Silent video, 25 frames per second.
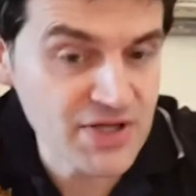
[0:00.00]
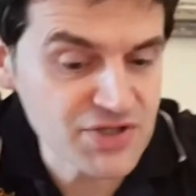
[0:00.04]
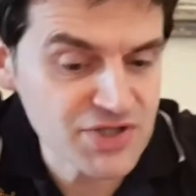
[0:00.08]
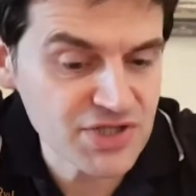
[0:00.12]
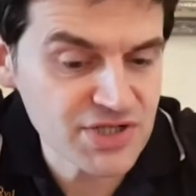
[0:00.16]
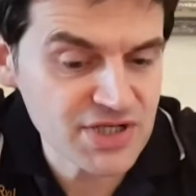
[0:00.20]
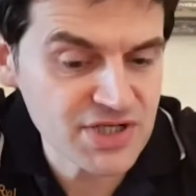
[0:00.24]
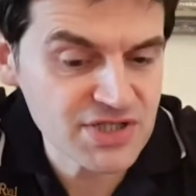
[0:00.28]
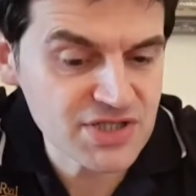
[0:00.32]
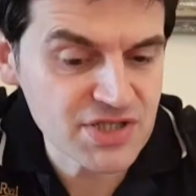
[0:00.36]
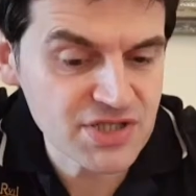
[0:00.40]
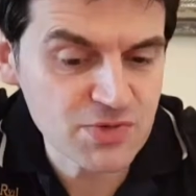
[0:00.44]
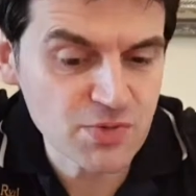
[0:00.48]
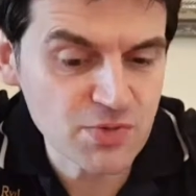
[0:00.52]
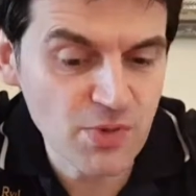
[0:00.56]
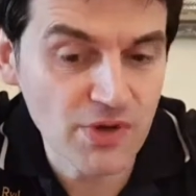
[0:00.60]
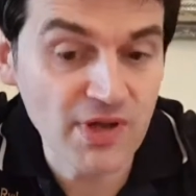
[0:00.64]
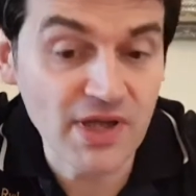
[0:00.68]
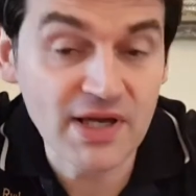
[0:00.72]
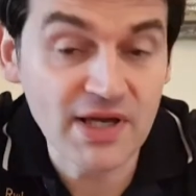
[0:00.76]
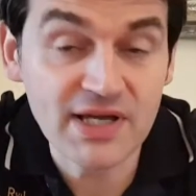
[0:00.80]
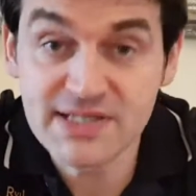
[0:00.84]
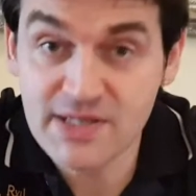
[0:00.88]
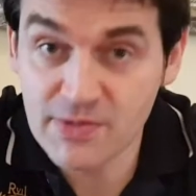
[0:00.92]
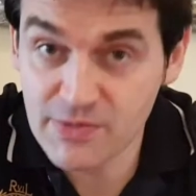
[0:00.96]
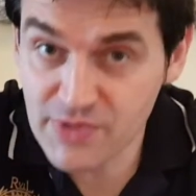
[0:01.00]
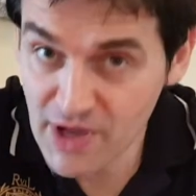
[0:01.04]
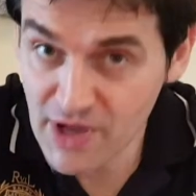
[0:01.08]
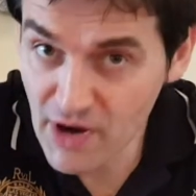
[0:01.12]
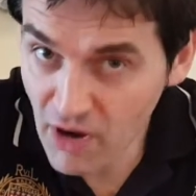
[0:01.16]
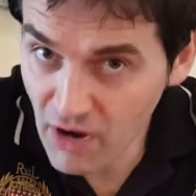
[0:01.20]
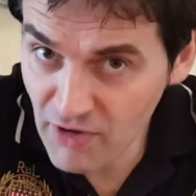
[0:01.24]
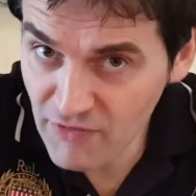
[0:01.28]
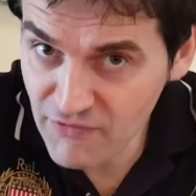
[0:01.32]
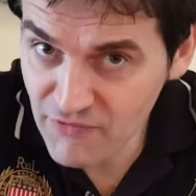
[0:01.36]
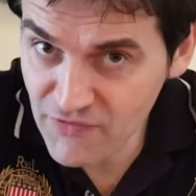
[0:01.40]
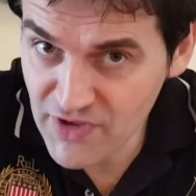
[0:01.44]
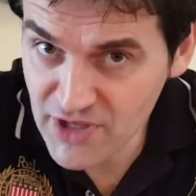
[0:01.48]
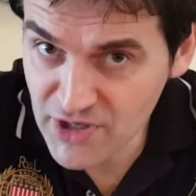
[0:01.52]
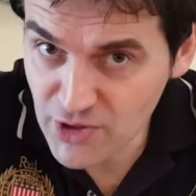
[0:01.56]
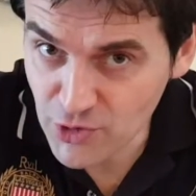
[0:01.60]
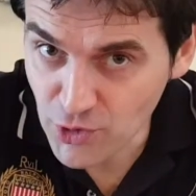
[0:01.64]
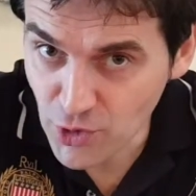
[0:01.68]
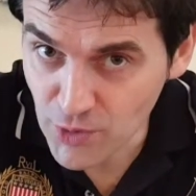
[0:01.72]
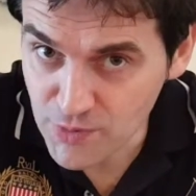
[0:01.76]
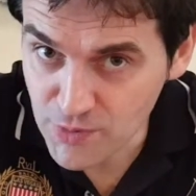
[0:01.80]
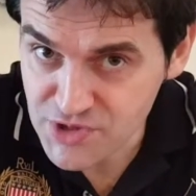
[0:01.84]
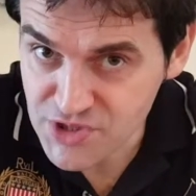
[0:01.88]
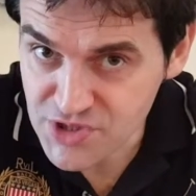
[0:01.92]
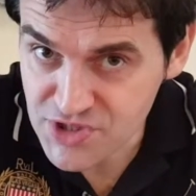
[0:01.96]
mention is as well, like I said, there are
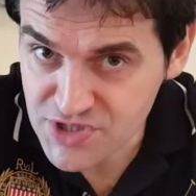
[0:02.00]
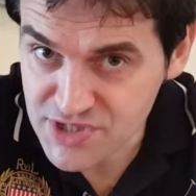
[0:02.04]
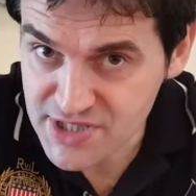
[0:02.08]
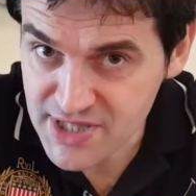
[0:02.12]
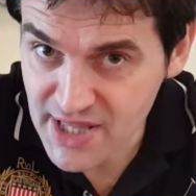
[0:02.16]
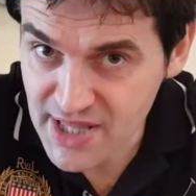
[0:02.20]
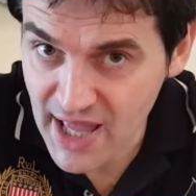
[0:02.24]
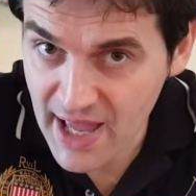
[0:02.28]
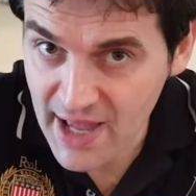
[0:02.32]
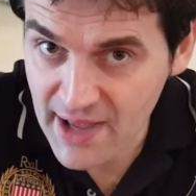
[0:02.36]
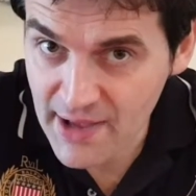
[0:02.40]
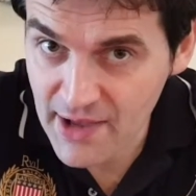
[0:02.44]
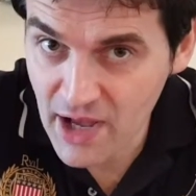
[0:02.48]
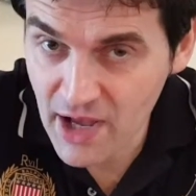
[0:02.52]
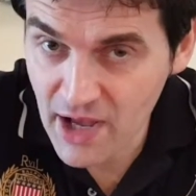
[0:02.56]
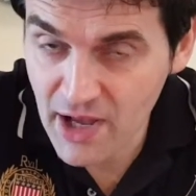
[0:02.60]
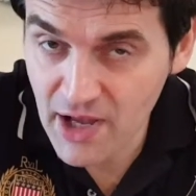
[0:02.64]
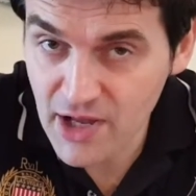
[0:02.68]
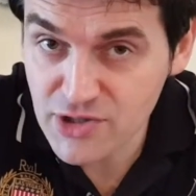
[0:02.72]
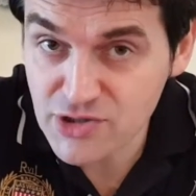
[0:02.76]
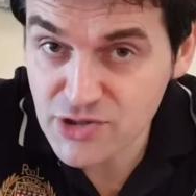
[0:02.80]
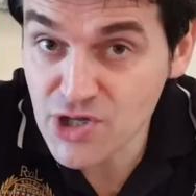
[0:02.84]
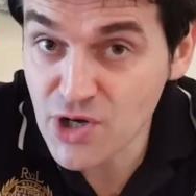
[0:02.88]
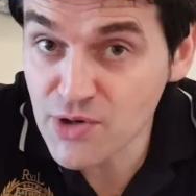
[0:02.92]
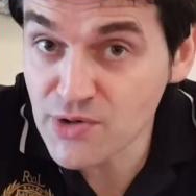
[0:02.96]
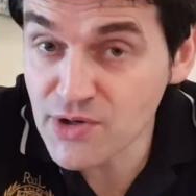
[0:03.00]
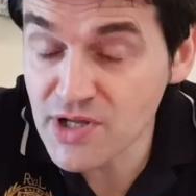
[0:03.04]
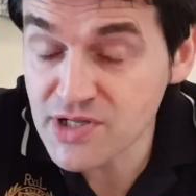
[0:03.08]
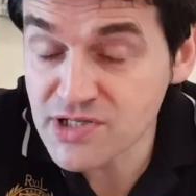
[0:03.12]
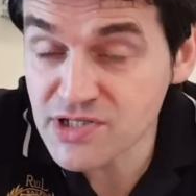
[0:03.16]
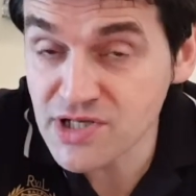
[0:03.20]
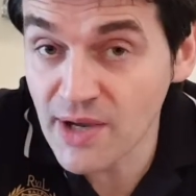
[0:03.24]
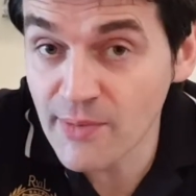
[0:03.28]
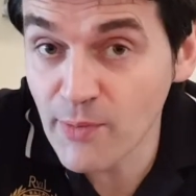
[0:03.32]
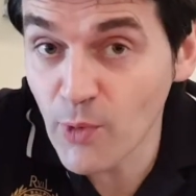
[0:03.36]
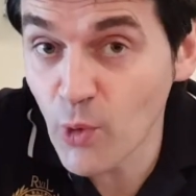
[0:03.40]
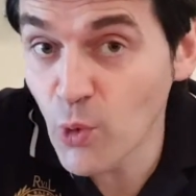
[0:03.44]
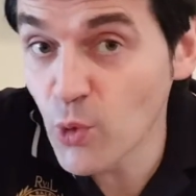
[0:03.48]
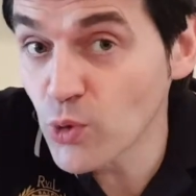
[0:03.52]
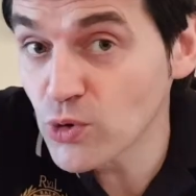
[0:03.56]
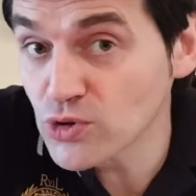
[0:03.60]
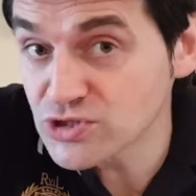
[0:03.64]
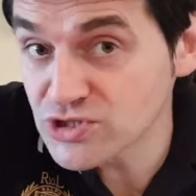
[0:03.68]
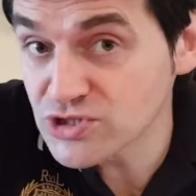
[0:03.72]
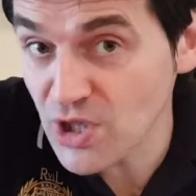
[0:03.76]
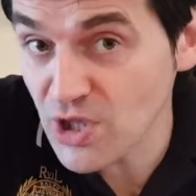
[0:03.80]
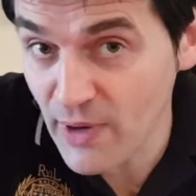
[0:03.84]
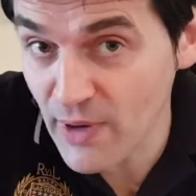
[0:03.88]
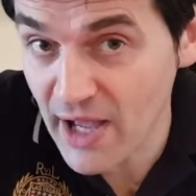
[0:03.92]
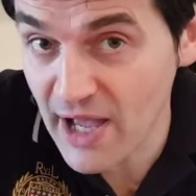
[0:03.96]
vegan options there. Doughnut Time
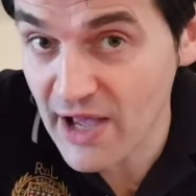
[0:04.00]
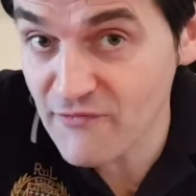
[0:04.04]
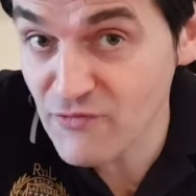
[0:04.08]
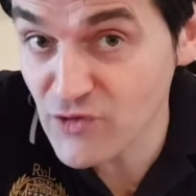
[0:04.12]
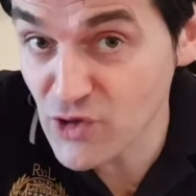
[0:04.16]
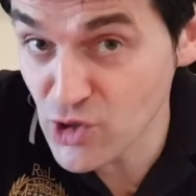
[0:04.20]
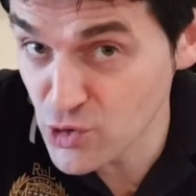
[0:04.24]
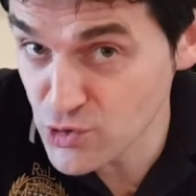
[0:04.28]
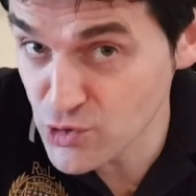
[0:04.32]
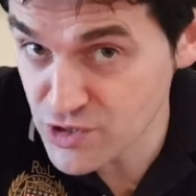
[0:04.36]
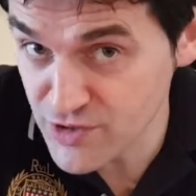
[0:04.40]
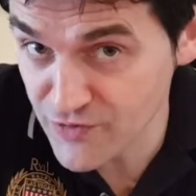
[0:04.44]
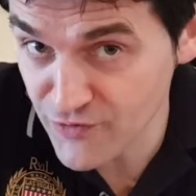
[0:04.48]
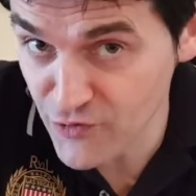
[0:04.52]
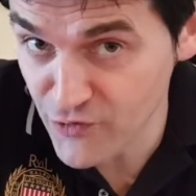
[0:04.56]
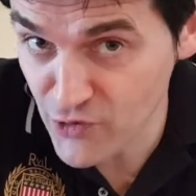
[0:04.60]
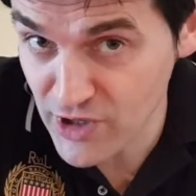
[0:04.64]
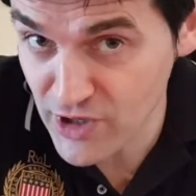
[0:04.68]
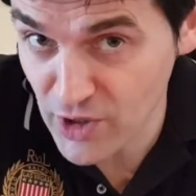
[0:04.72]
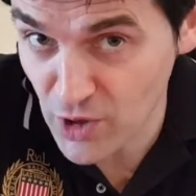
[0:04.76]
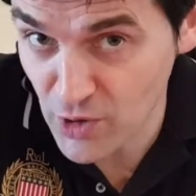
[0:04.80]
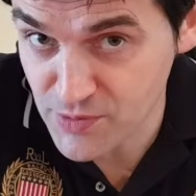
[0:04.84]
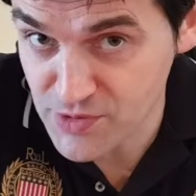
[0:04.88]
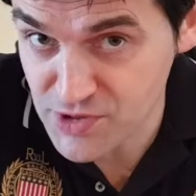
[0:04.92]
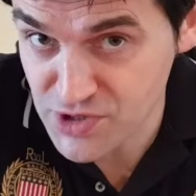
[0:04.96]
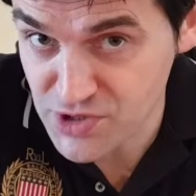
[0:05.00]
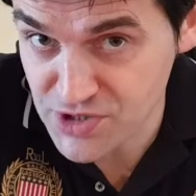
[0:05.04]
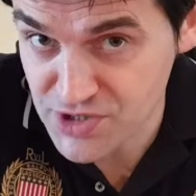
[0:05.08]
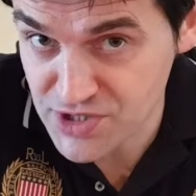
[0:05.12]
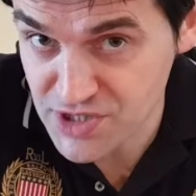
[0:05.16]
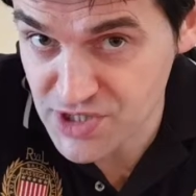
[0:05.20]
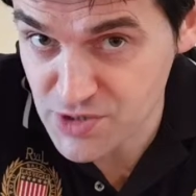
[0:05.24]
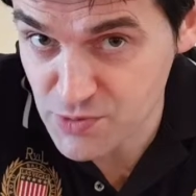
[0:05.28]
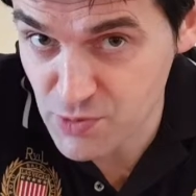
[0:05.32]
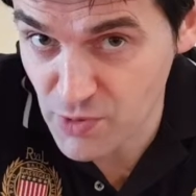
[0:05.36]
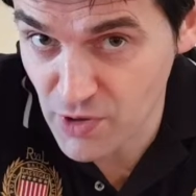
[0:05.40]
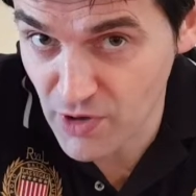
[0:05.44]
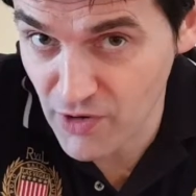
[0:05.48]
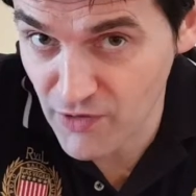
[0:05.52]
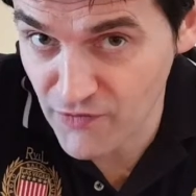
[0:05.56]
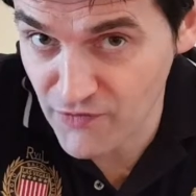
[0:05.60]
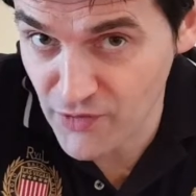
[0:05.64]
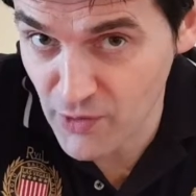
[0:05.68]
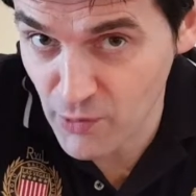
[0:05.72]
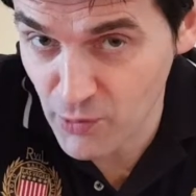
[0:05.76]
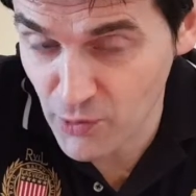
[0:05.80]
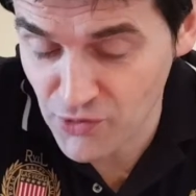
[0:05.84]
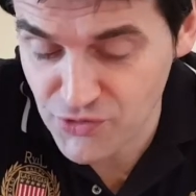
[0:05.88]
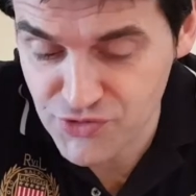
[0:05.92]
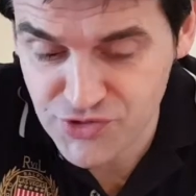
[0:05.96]
also have gluten-free options as well if
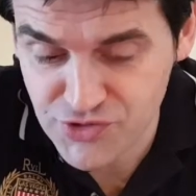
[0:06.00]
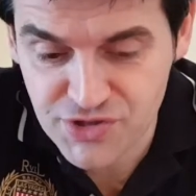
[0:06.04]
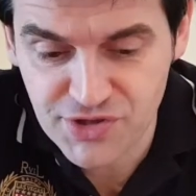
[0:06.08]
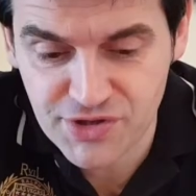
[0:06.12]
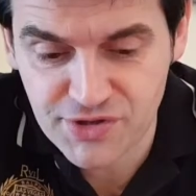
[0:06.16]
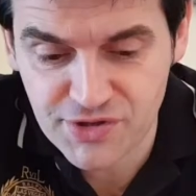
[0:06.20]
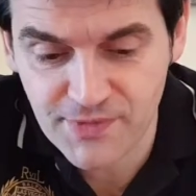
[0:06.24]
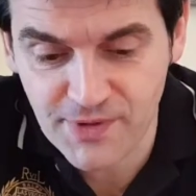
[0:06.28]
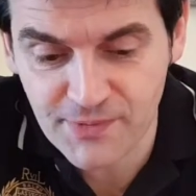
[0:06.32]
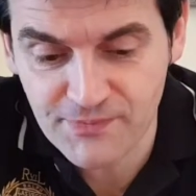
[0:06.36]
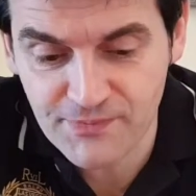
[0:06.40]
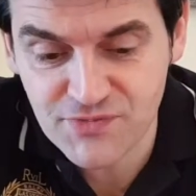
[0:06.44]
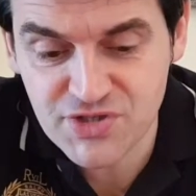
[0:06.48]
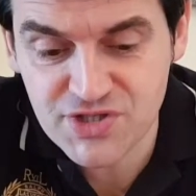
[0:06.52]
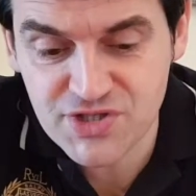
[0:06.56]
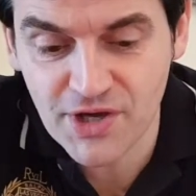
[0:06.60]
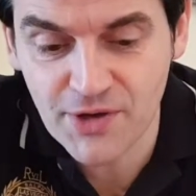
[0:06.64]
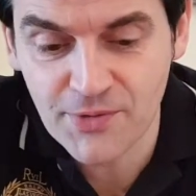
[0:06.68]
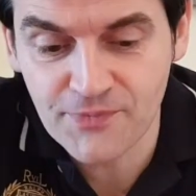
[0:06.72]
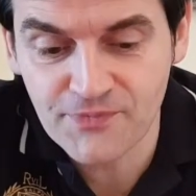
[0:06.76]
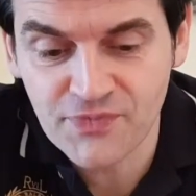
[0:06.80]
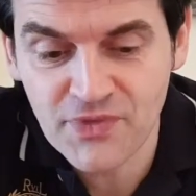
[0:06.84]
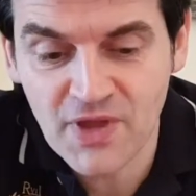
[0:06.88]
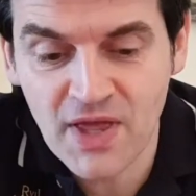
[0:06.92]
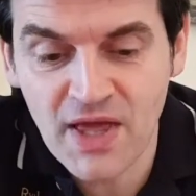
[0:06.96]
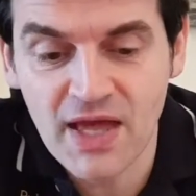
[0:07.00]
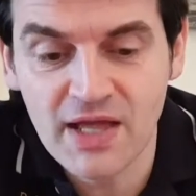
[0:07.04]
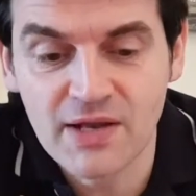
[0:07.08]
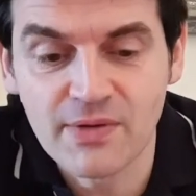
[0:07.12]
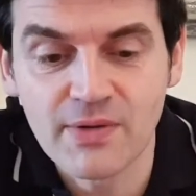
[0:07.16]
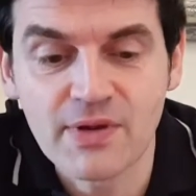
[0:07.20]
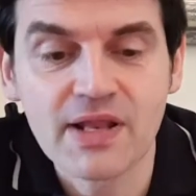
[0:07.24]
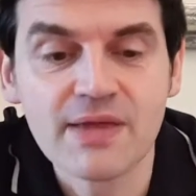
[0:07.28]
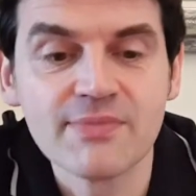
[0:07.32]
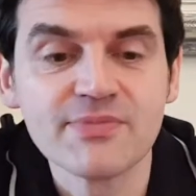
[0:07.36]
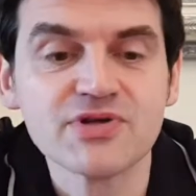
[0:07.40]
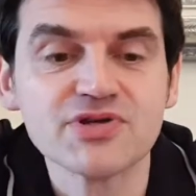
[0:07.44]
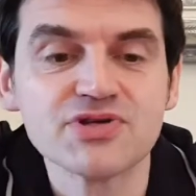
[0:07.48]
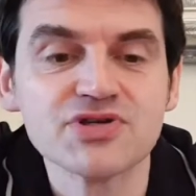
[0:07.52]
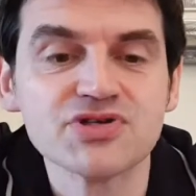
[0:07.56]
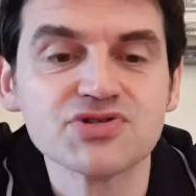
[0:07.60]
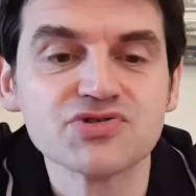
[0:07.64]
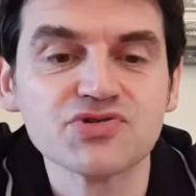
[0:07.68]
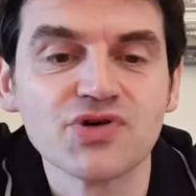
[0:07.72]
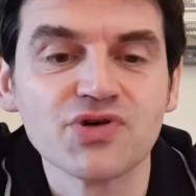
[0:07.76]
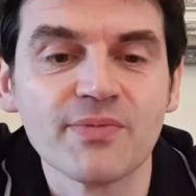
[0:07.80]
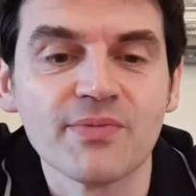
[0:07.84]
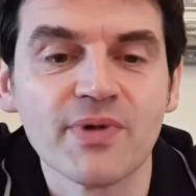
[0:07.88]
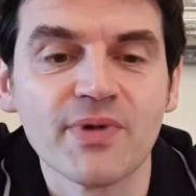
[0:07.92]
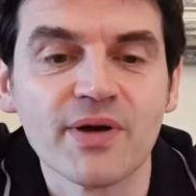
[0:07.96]
you want them. So anyway, let me just
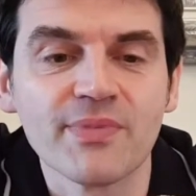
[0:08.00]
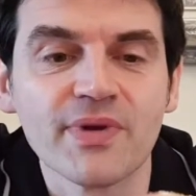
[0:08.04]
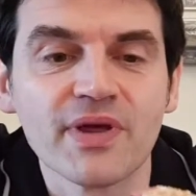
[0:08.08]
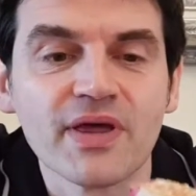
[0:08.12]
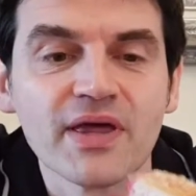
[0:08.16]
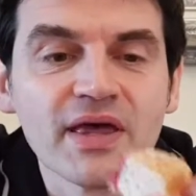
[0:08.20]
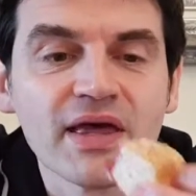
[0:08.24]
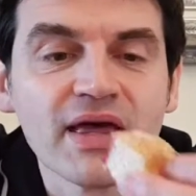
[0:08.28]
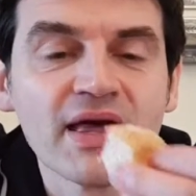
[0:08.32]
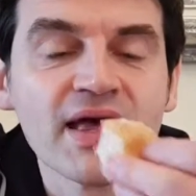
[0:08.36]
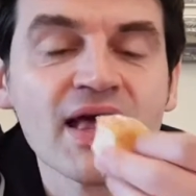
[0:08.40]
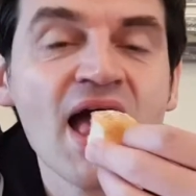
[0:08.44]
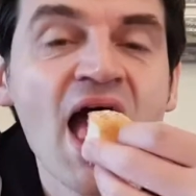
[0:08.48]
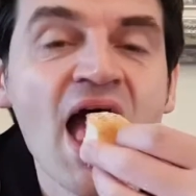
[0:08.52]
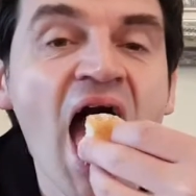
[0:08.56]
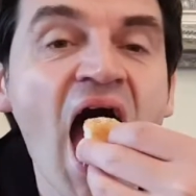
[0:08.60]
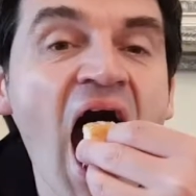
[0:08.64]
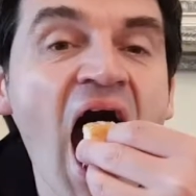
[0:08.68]
try my bit here.